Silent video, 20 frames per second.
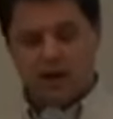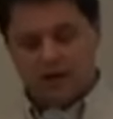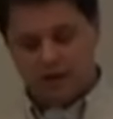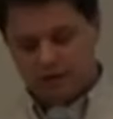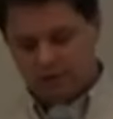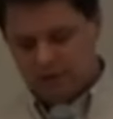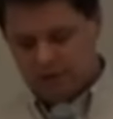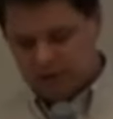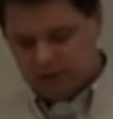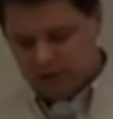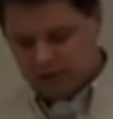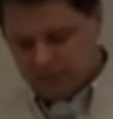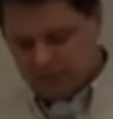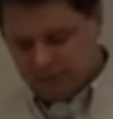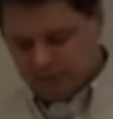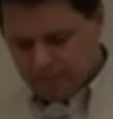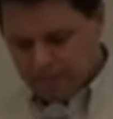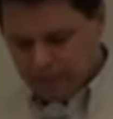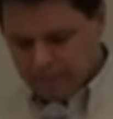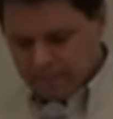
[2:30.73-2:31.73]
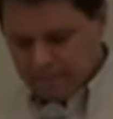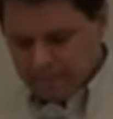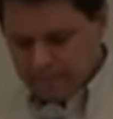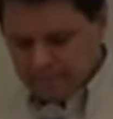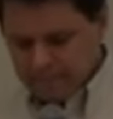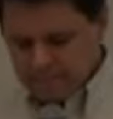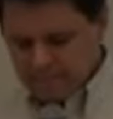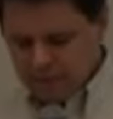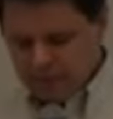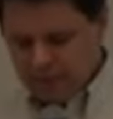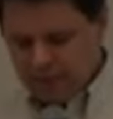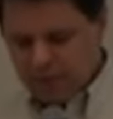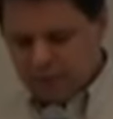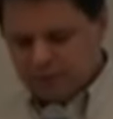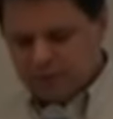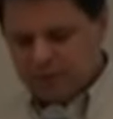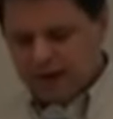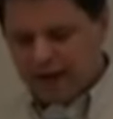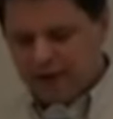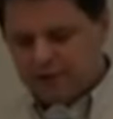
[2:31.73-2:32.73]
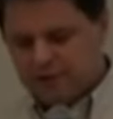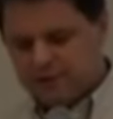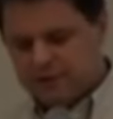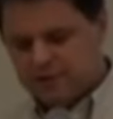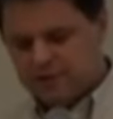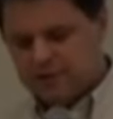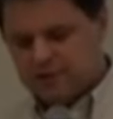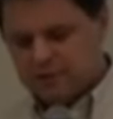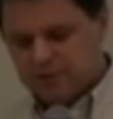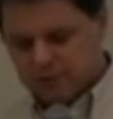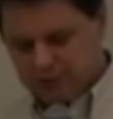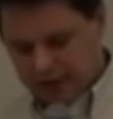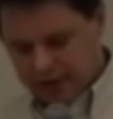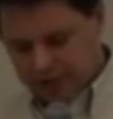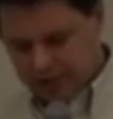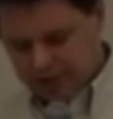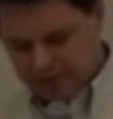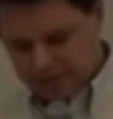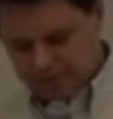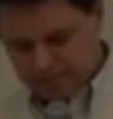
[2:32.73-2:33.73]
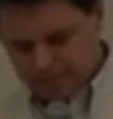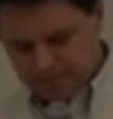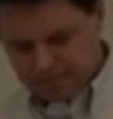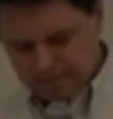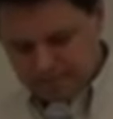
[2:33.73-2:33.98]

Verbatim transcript: and the regime, people's value systems changed.